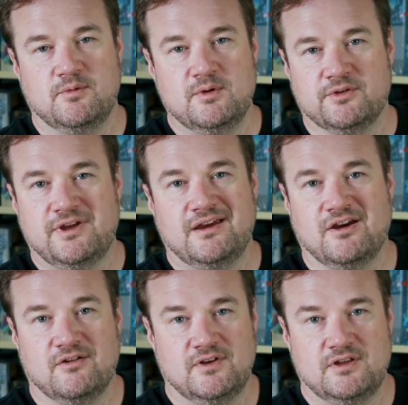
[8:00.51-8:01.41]
we will take
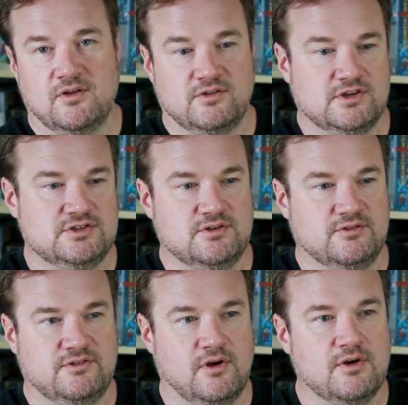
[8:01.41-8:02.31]
care of any of those
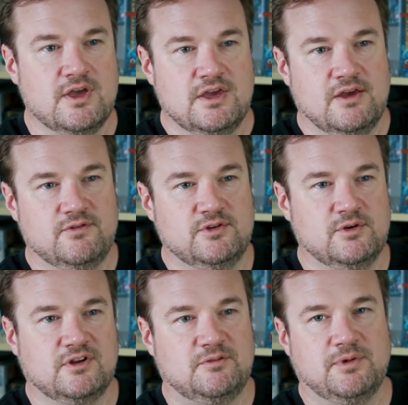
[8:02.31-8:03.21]
issues. So if you
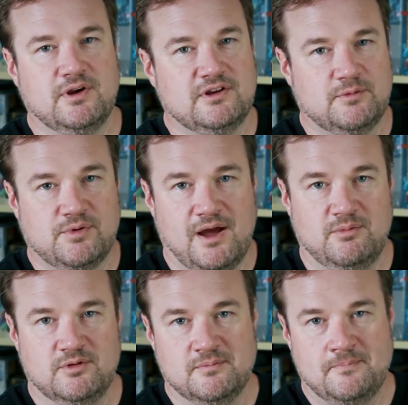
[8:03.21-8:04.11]
do experience a
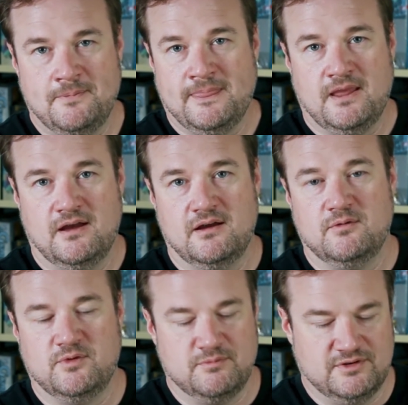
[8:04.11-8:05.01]
problem
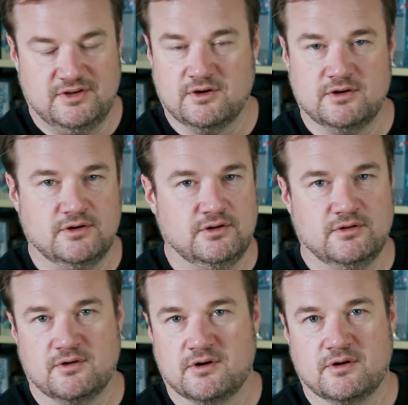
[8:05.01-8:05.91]
with material
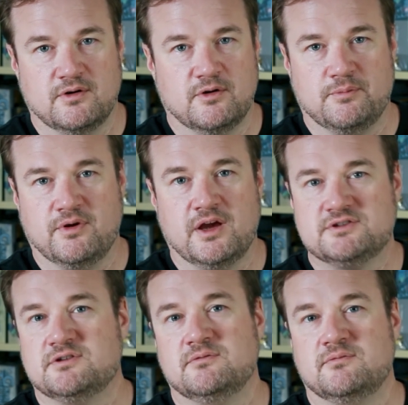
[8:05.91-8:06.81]
or
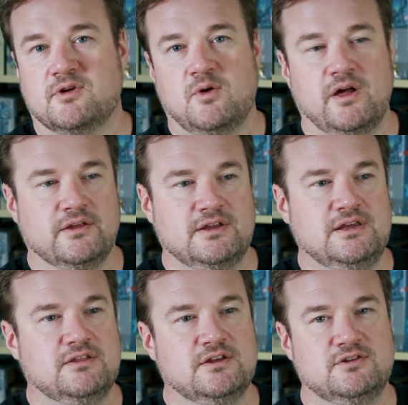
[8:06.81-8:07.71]
production
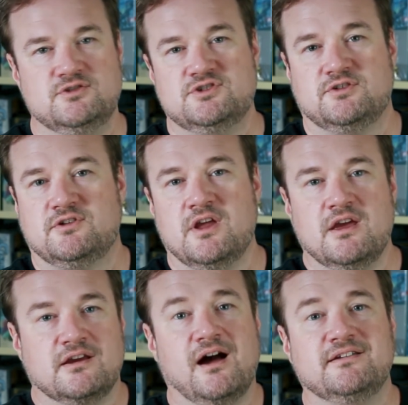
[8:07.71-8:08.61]
quality, then you just
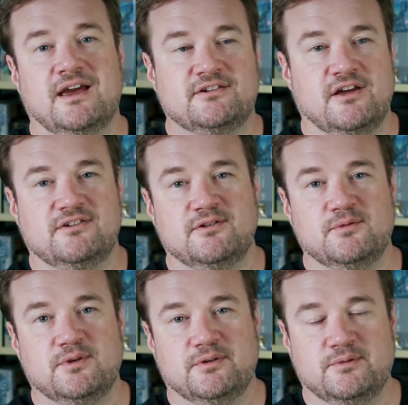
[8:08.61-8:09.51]
contact us
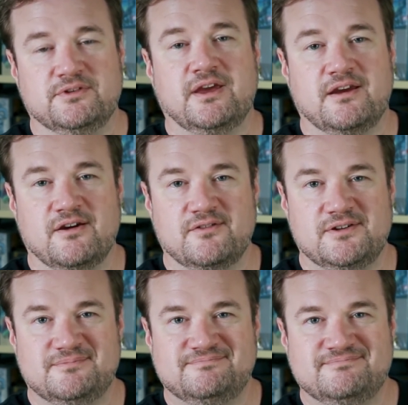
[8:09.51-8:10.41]
and we'll take care of it.